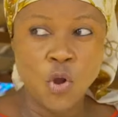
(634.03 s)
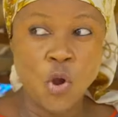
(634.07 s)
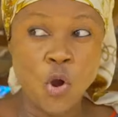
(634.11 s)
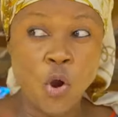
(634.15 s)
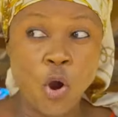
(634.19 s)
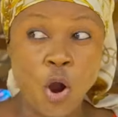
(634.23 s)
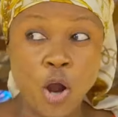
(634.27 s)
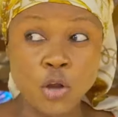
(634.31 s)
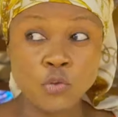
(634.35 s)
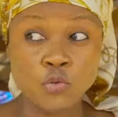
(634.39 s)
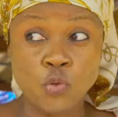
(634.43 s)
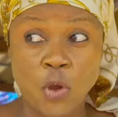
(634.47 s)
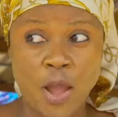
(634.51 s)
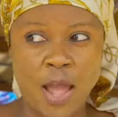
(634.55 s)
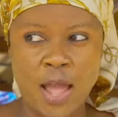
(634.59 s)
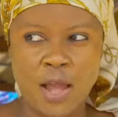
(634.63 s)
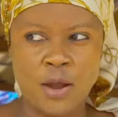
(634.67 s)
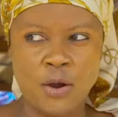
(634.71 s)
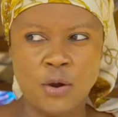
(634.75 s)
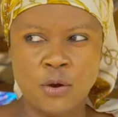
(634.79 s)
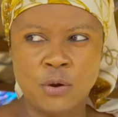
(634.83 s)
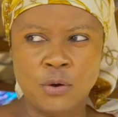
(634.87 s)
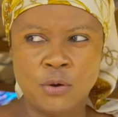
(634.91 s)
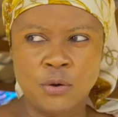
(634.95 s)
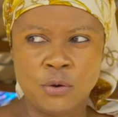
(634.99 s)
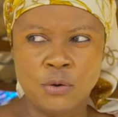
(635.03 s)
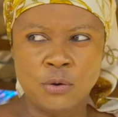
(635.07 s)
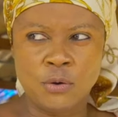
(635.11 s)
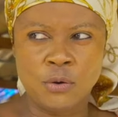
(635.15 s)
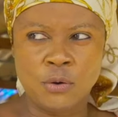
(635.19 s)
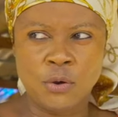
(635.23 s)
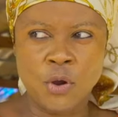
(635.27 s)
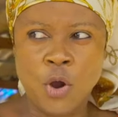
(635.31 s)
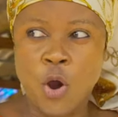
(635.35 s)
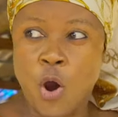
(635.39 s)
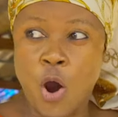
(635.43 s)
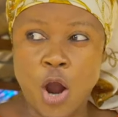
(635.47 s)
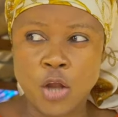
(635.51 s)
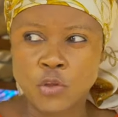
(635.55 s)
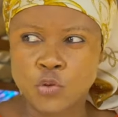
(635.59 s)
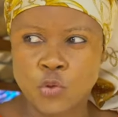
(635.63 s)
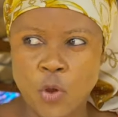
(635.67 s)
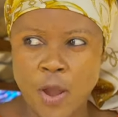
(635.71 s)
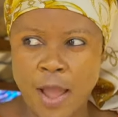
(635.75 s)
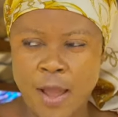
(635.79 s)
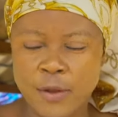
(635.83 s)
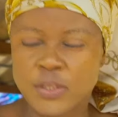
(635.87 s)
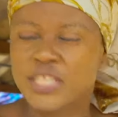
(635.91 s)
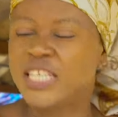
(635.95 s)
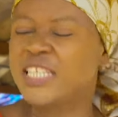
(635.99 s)
Otoel.
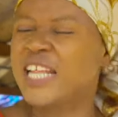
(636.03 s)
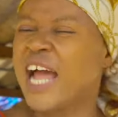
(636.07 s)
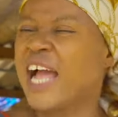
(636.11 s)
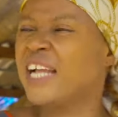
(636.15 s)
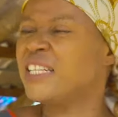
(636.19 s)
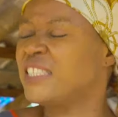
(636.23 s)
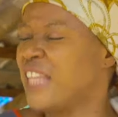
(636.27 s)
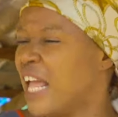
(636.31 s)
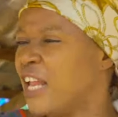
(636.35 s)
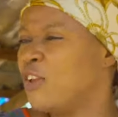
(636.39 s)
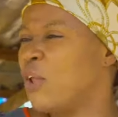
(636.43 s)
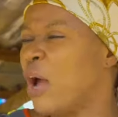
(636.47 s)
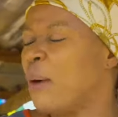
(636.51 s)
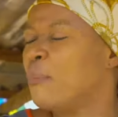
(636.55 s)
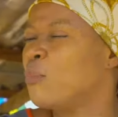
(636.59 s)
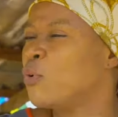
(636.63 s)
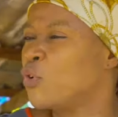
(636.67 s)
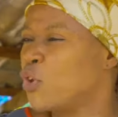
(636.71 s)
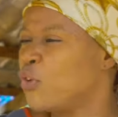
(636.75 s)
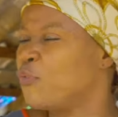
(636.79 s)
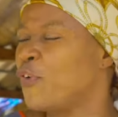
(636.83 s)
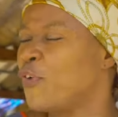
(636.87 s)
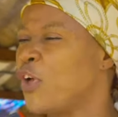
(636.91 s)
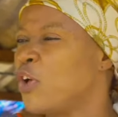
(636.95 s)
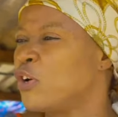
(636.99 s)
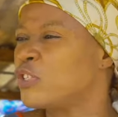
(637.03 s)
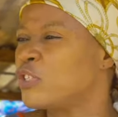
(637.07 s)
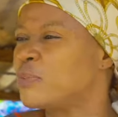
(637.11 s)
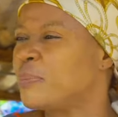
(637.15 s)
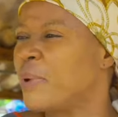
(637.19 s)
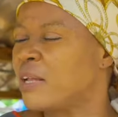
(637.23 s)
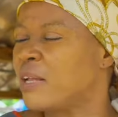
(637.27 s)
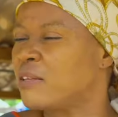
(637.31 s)
Otoel. Did I tell you I'm looking for your husband?